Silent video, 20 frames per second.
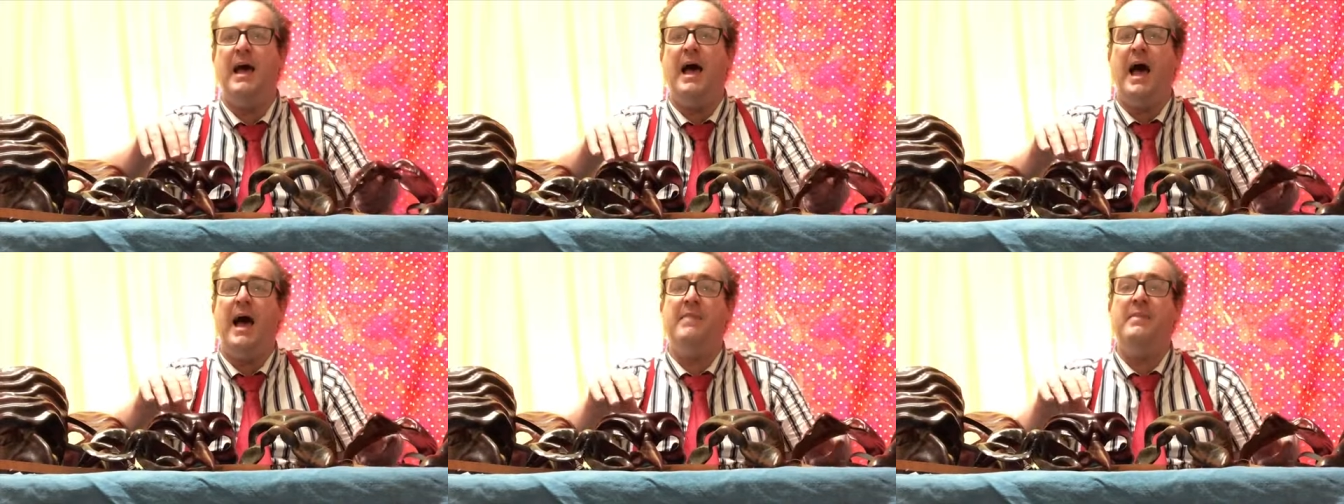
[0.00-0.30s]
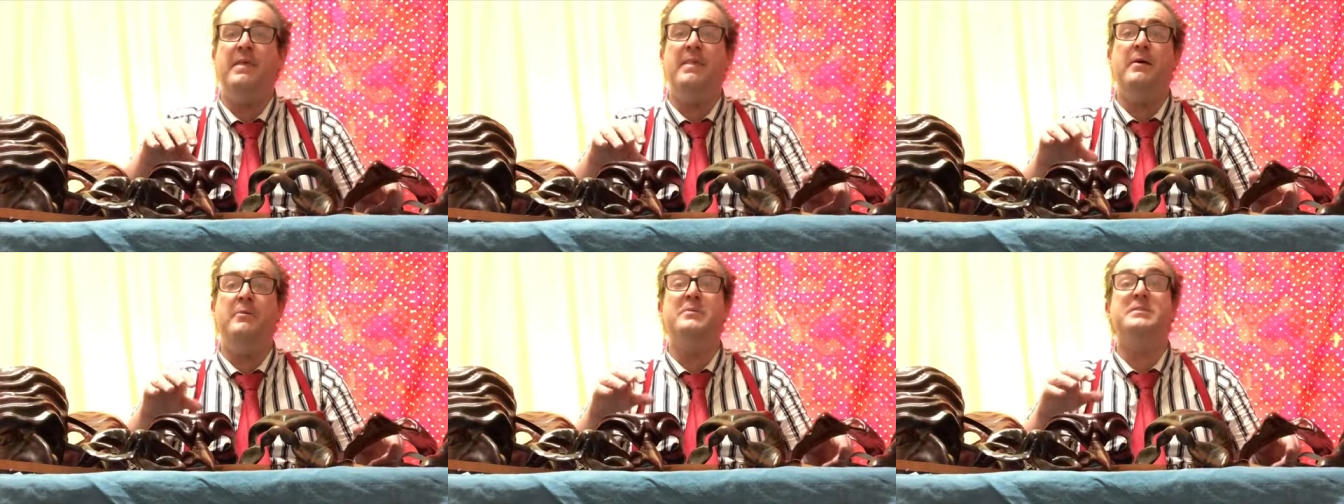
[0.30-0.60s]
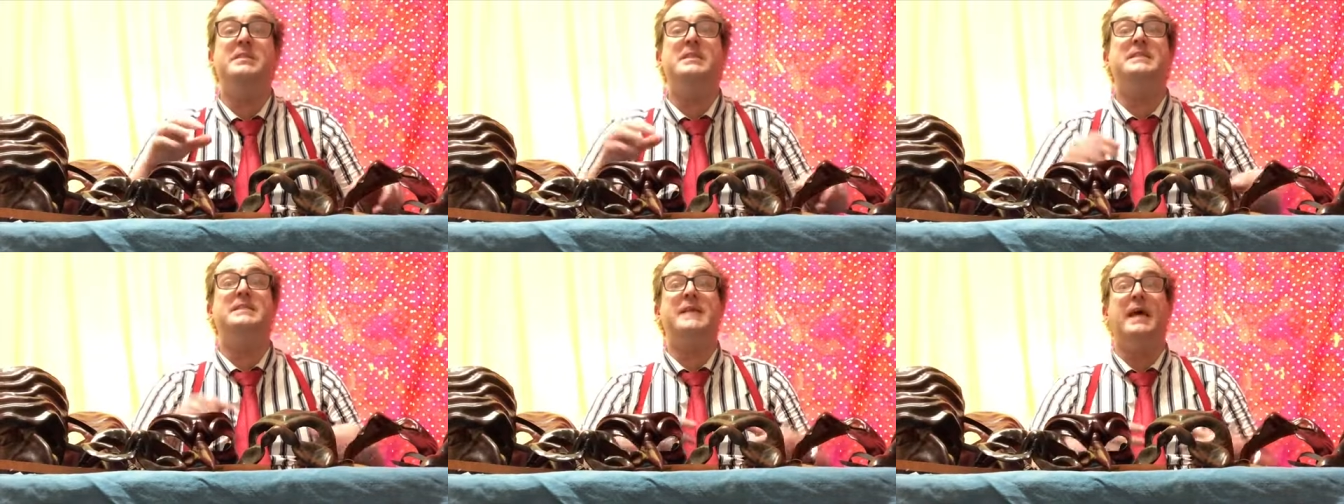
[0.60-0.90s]
And then there was
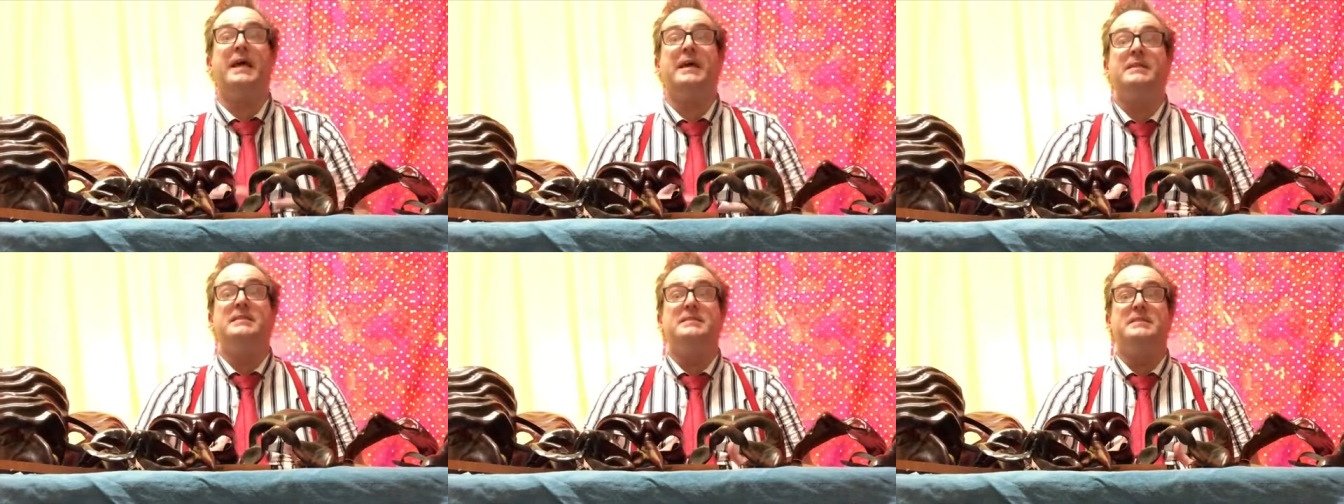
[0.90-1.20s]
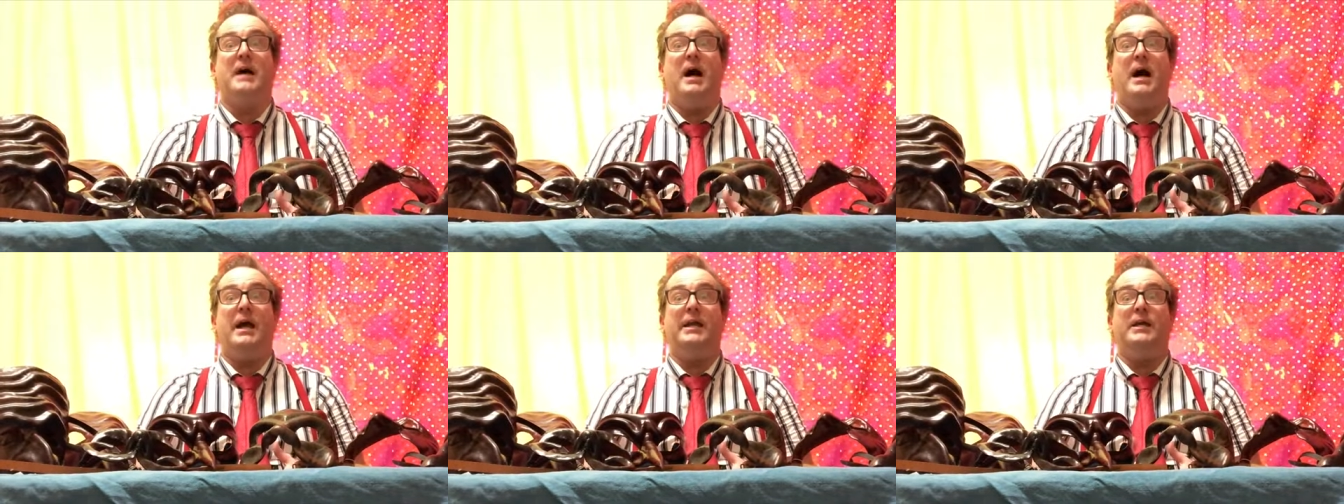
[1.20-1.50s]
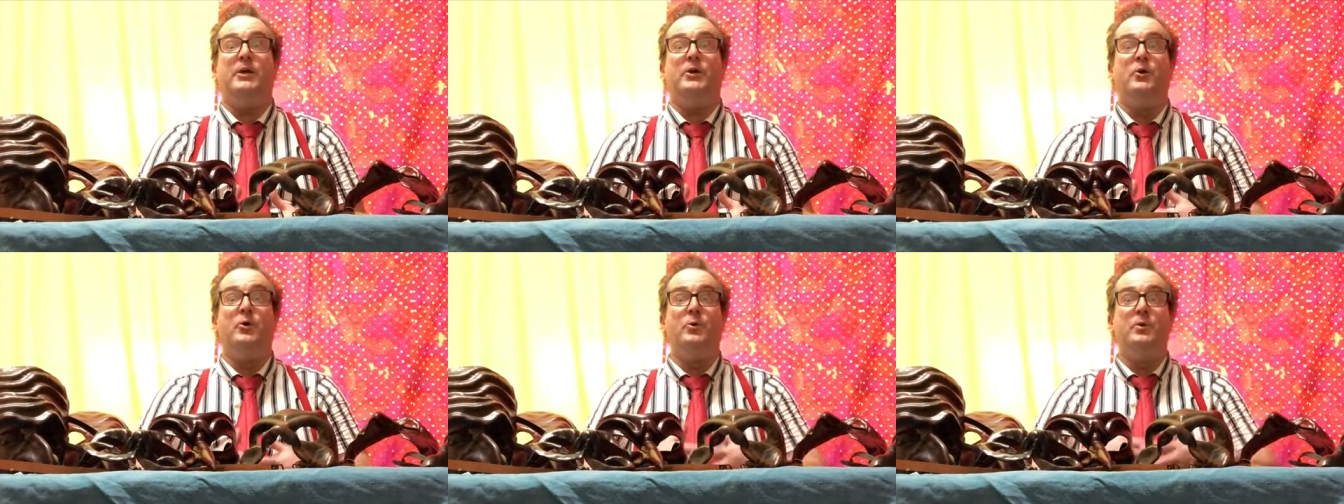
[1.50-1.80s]
the second
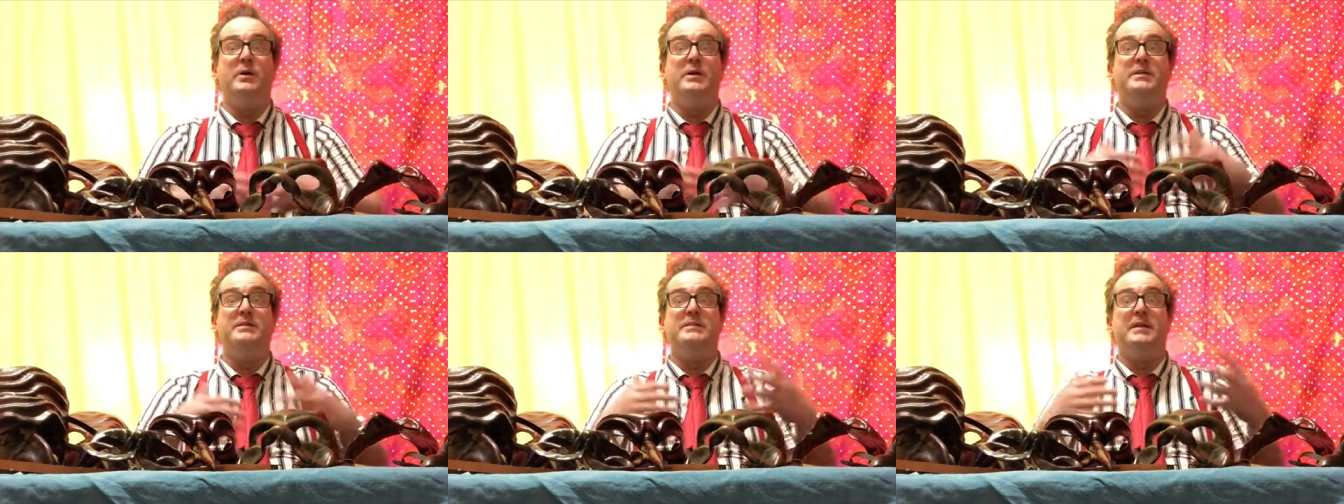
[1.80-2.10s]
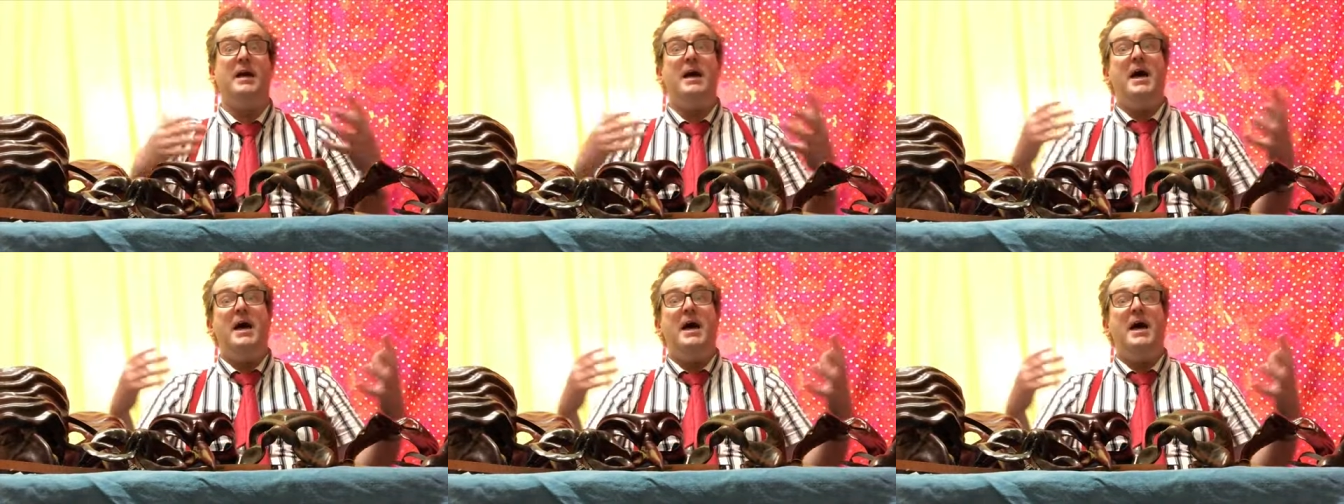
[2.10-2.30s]
Zani, who was